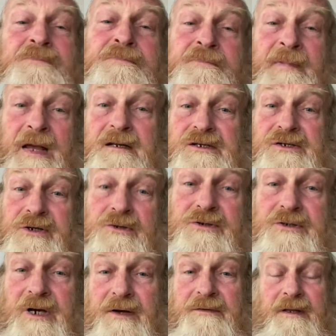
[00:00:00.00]
And as
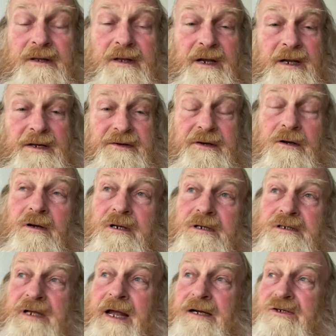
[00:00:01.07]
usual, I've had the heating on.
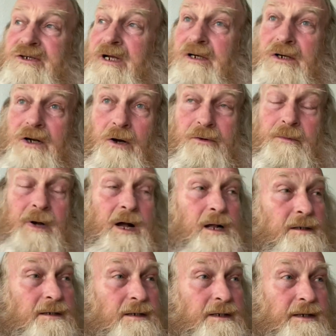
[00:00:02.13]
It's actually a lot
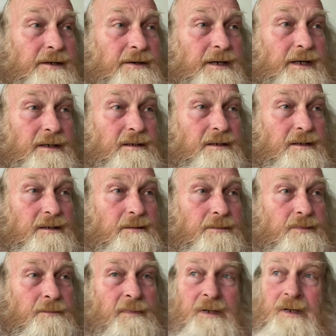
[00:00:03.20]
milder here in England.
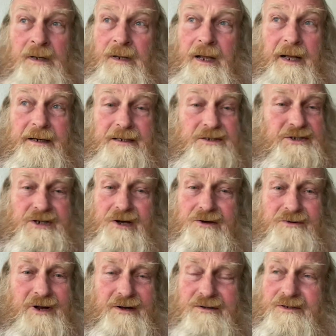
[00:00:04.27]
And it's so
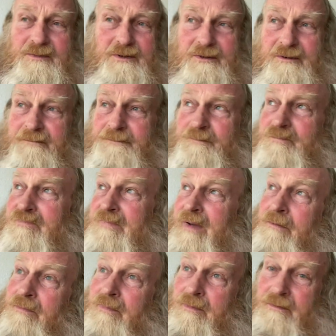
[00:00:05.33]
notable. I